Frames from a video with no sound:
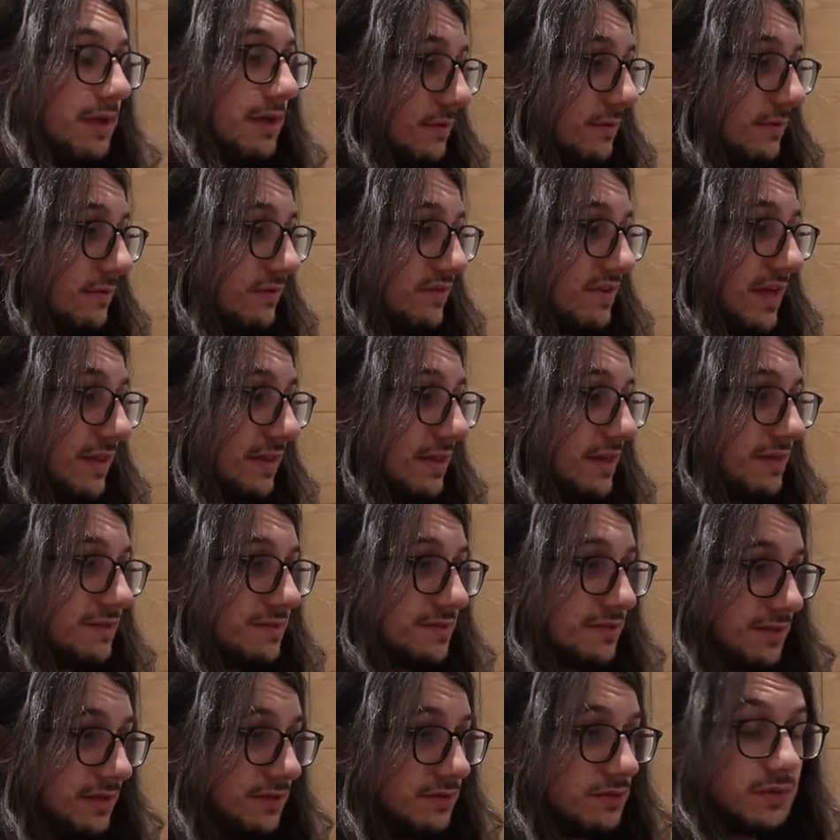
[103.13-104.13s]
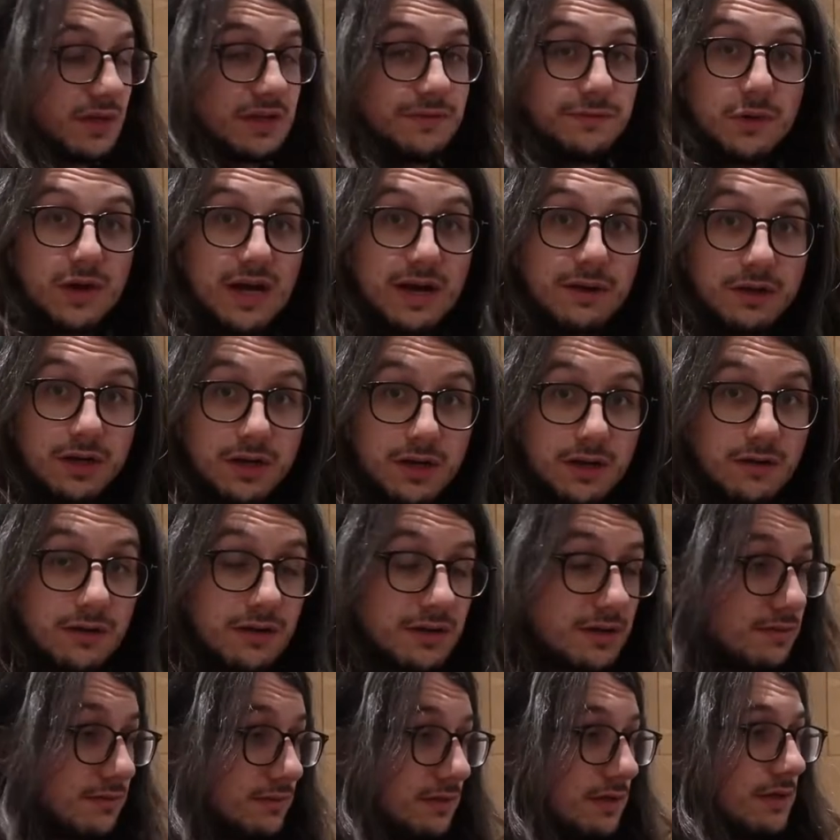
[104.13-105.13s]
You set this, so 24-hour
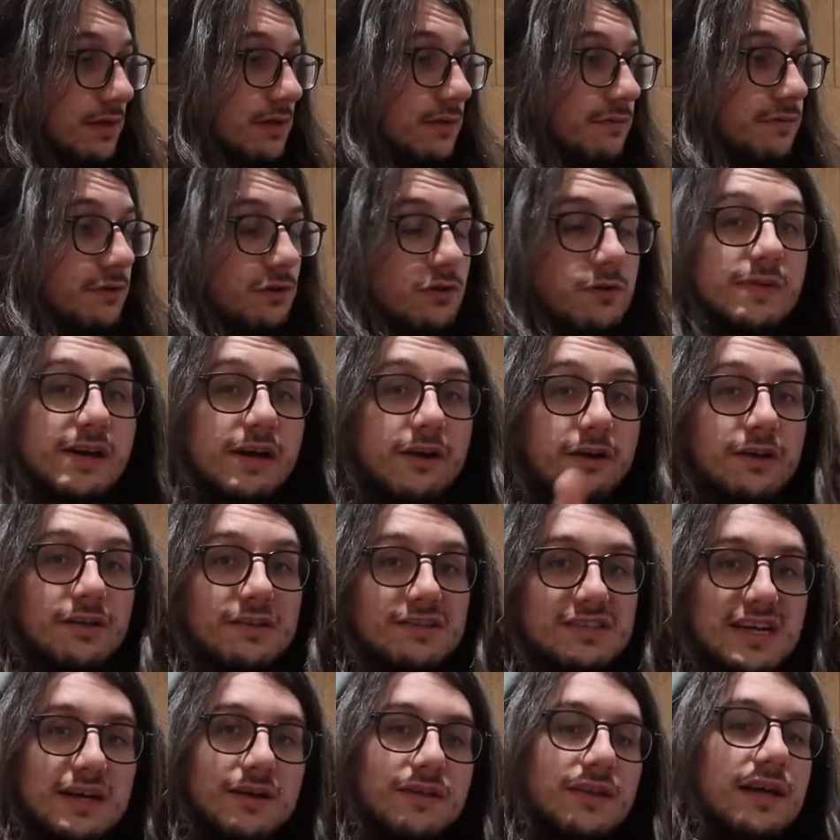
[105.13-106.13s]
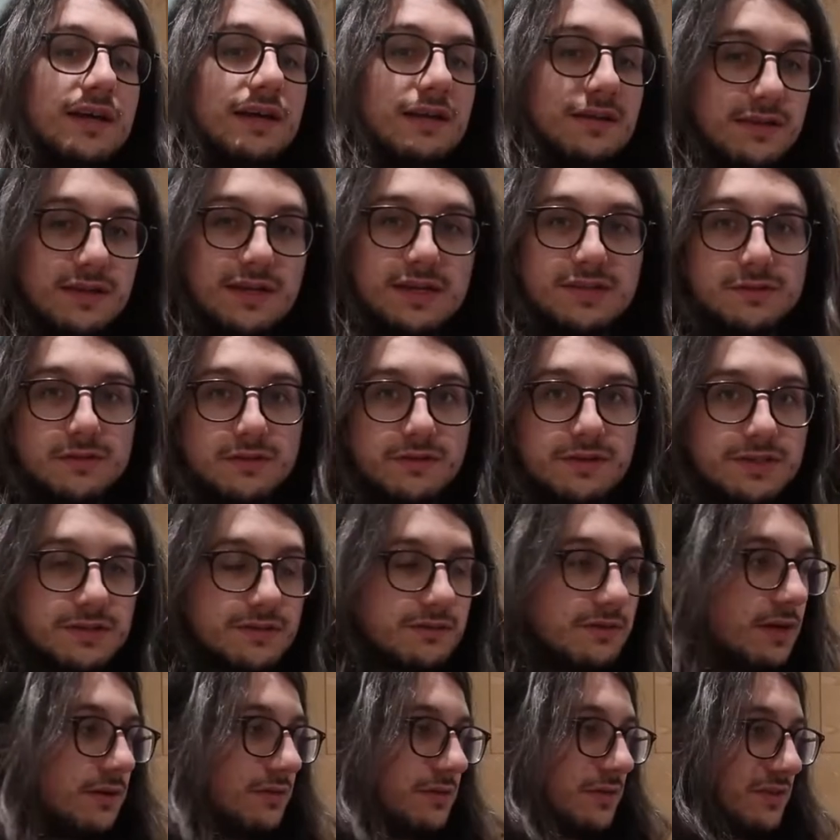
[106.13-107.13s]
clock. For you Americans out there, that's what the rest of
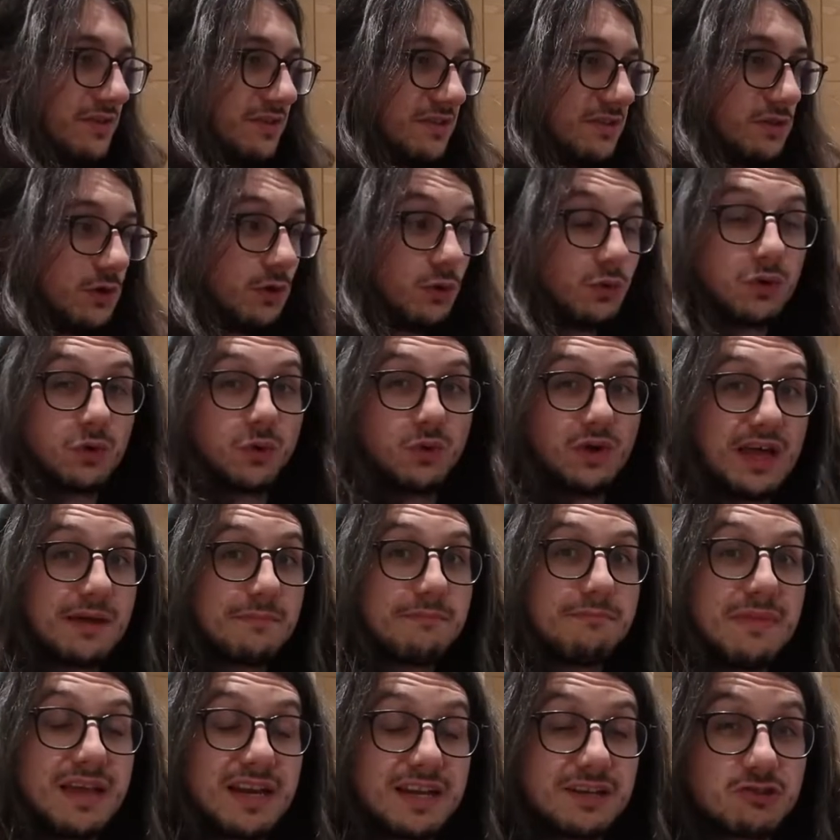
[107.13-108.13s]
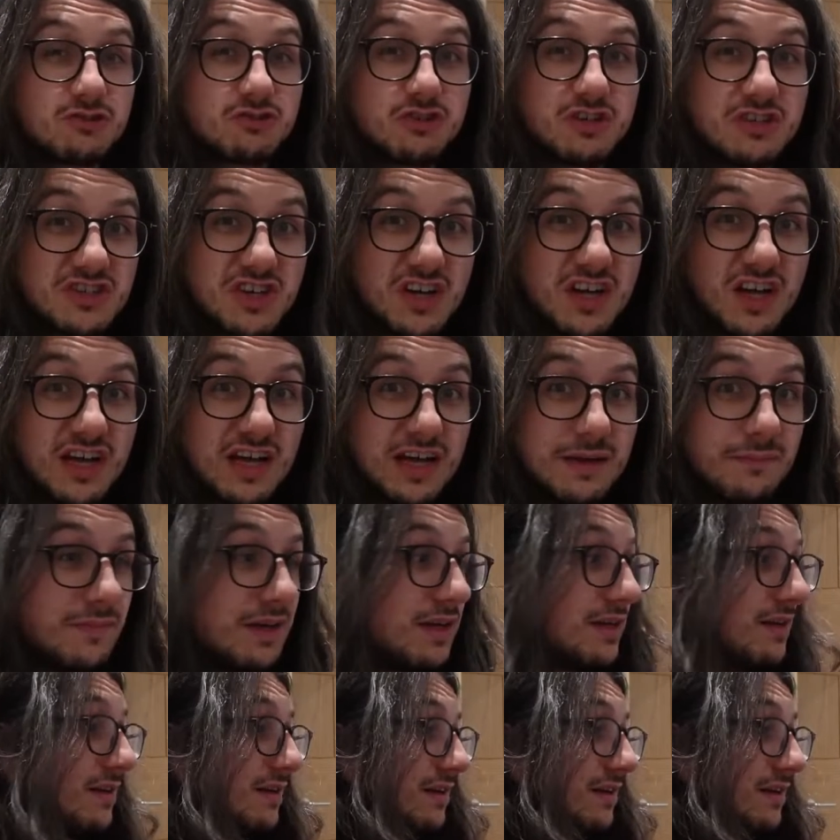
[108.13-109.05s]
the world uses. You'll call it military time.